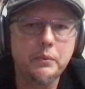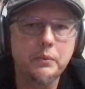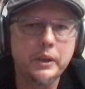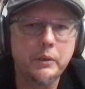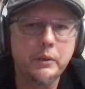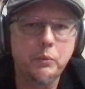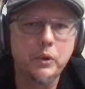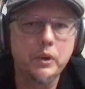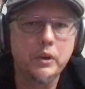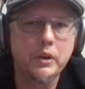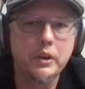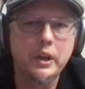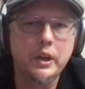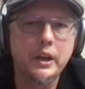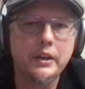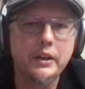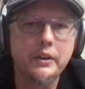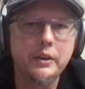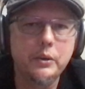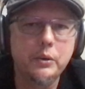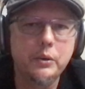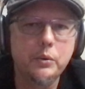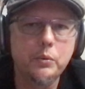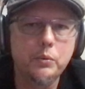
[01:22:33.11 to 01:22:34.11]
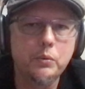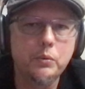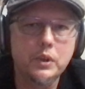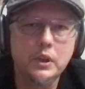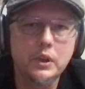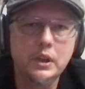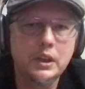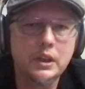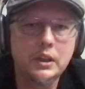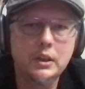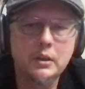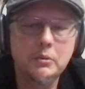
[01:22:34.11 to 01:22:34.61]
He will not do
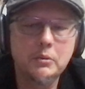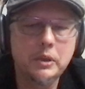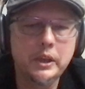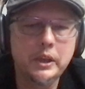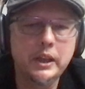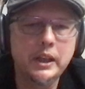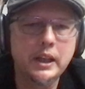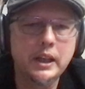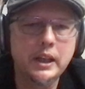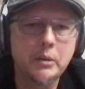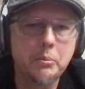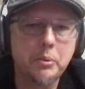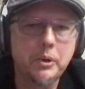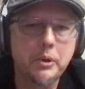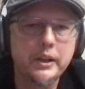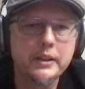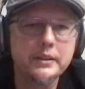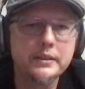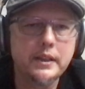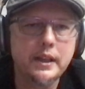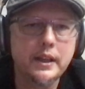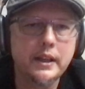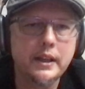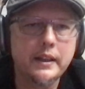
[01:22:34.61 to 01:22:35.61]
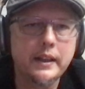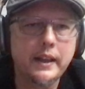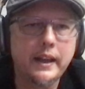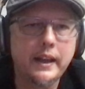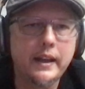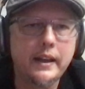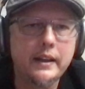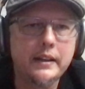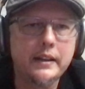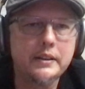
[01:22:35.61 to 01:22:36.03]
any kind of press like that.